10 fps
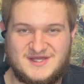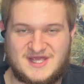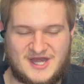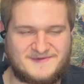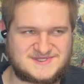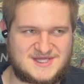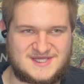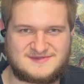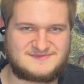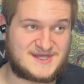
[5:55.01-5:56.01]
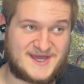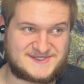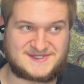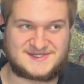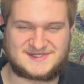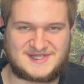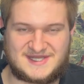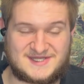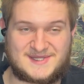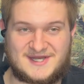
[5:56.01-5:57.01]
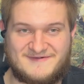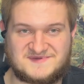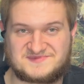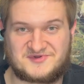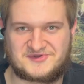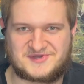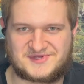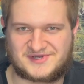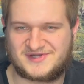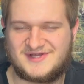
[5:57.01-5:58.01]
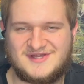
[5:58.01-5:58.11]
And obviously, he dies at the end of the novel. Spoiler alert.